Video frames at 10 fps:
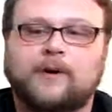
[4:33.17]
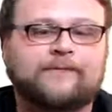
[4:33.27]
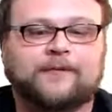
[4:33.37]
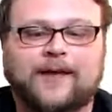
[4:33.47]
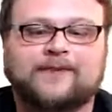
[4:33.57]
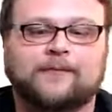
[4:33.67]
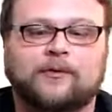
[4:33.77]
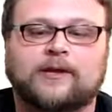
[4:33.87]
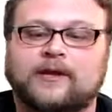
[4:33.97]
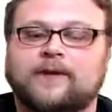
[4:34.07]
pretty
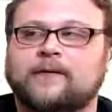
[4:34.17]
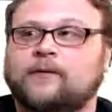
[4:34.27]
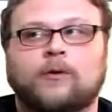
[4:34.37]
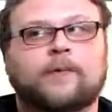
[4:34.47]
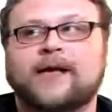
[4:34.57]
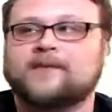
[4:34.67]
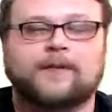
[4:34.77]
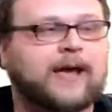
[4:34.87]
flexible in limited formats,